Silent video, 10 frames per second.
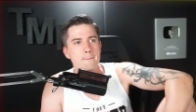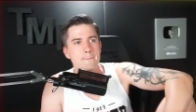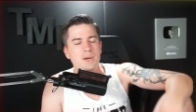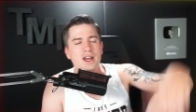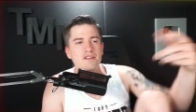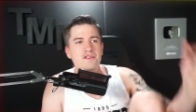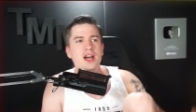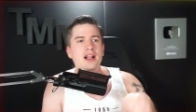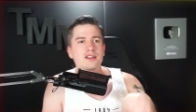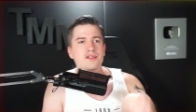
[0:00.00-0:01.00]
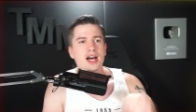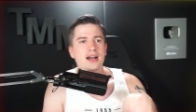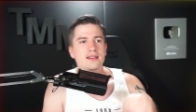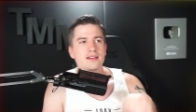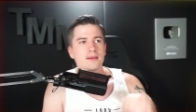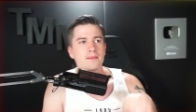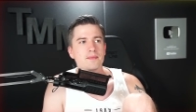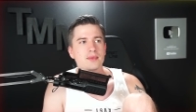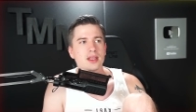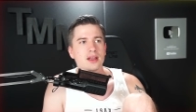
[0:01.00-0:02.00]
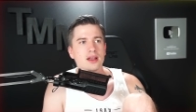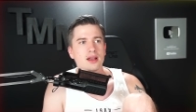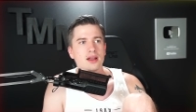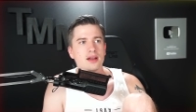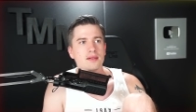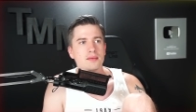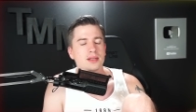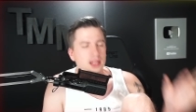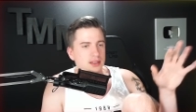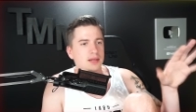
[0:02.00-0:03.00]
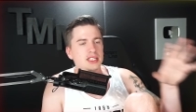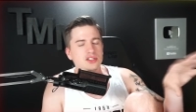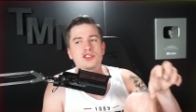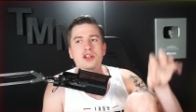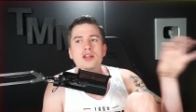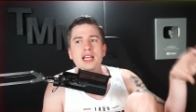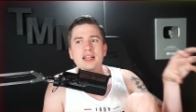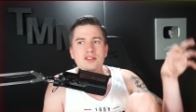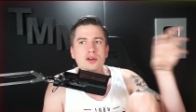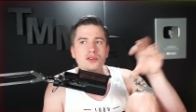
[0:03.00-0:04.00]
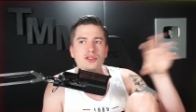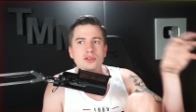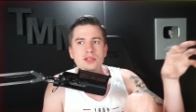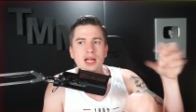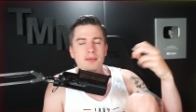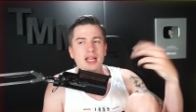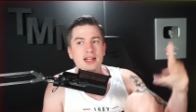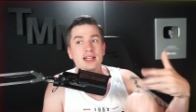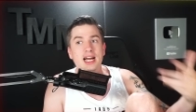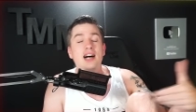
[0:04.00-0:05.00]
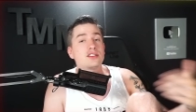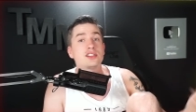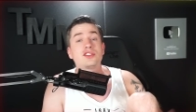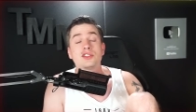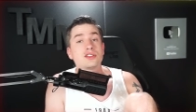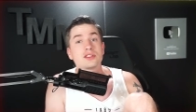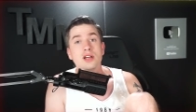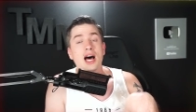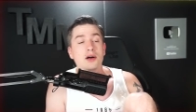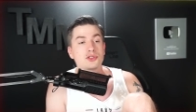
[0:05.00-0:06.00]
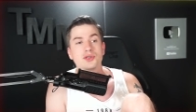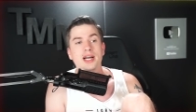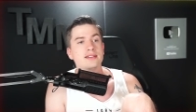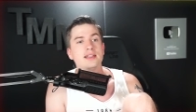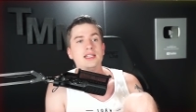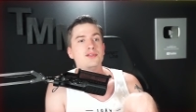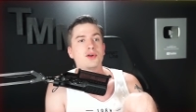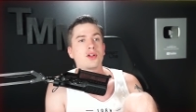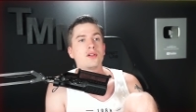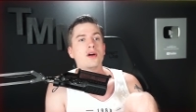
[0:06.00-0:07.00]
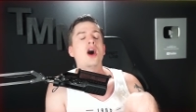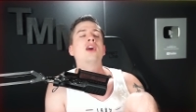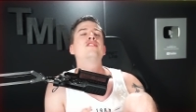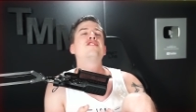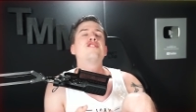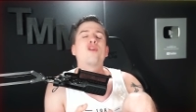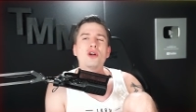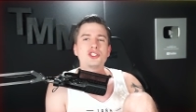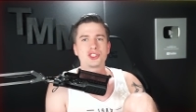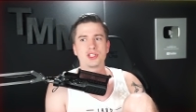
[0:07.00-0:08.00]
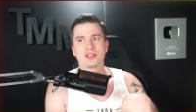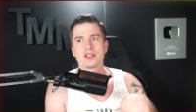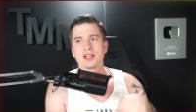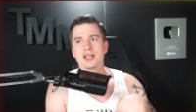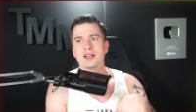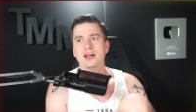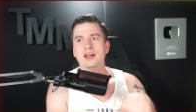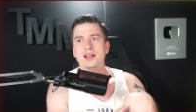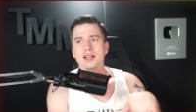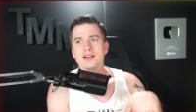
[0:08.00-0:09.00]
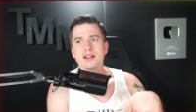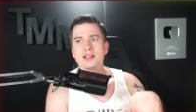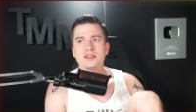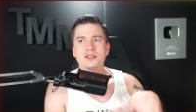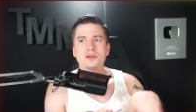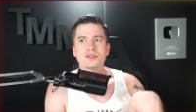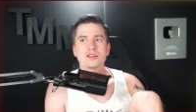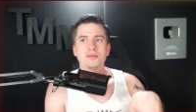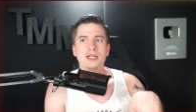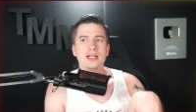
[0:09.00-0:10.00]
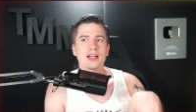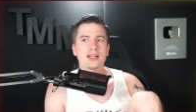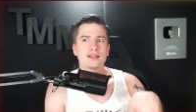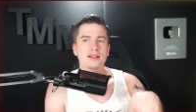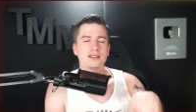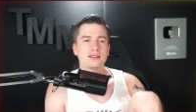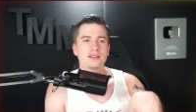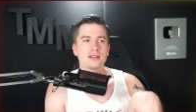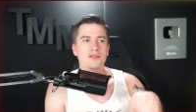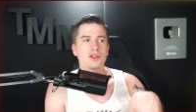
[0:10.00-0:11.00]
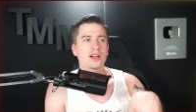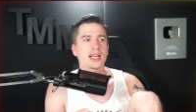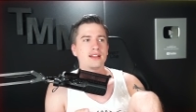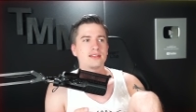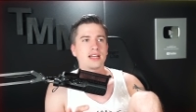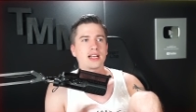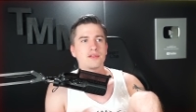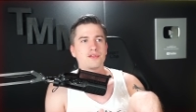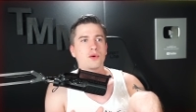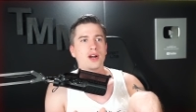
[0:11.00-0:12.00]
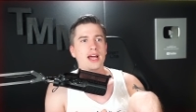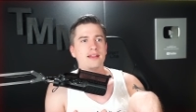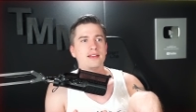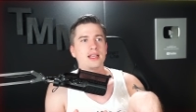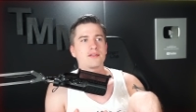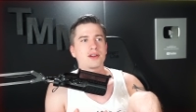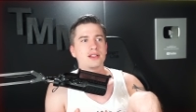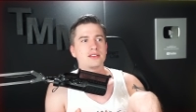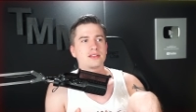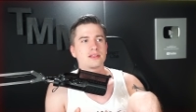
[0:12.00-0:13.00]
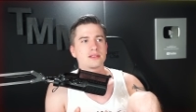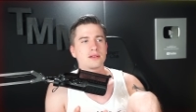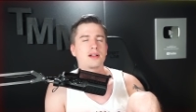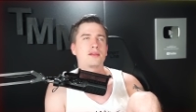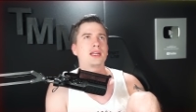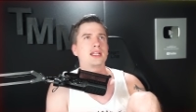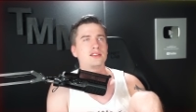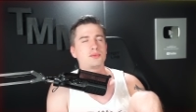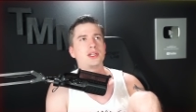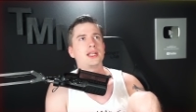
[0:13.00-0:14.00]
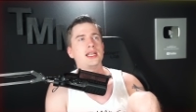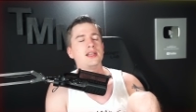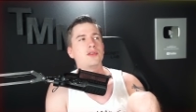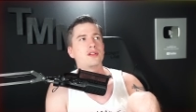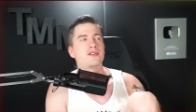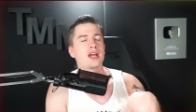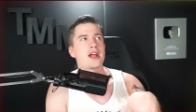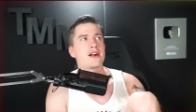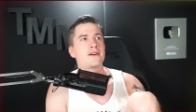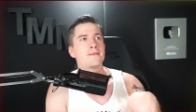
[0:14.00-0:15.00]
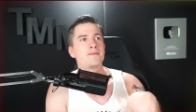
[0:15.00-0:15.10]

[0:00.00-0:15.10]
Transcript: But I felt that, uh, I mean, just looking at those two, I mean, and Kazuya is just outright evil. Unfortunately, he didn't used to be like this. If you look at his Tekken four ending, there's, oh, I mean, he's pretty evil there.